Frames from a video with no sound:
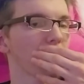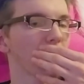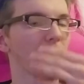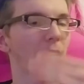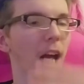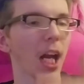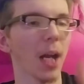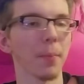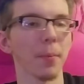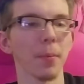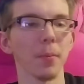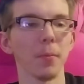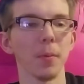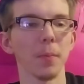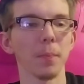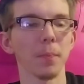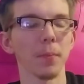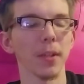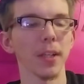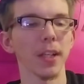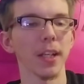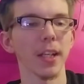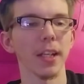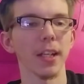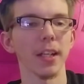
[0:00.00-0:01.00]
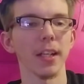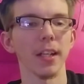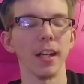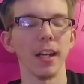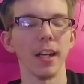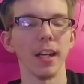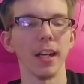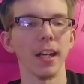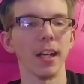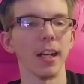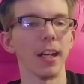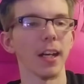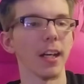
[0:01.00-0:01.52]
We got up and we played
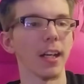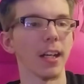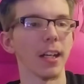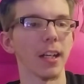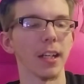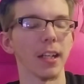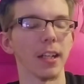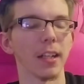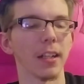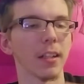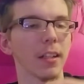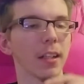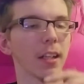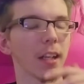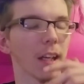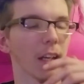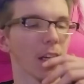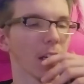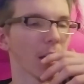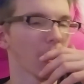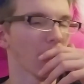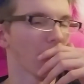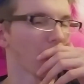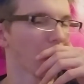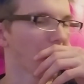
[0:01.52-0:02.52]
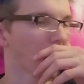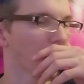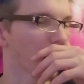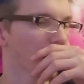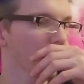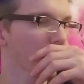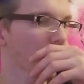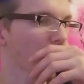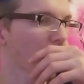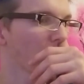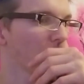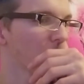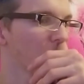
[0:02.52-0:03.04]

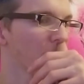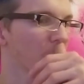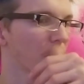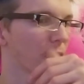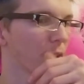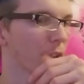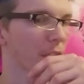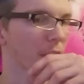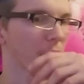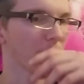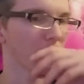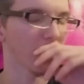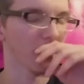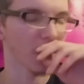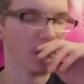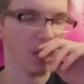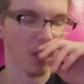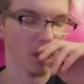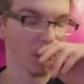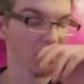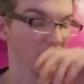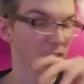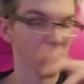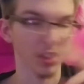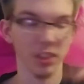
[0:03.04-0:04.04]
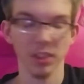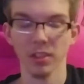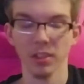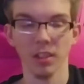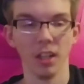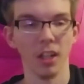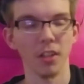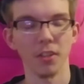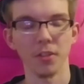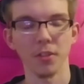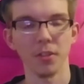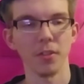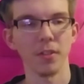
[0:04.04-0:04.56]
Call of Duty, just
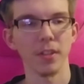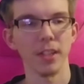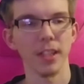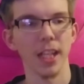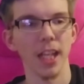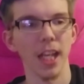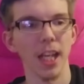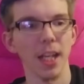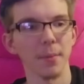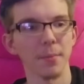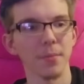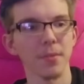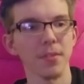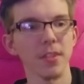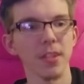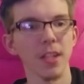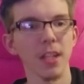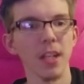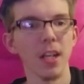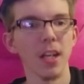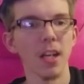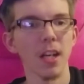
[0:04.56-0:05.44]
Call of Duty games.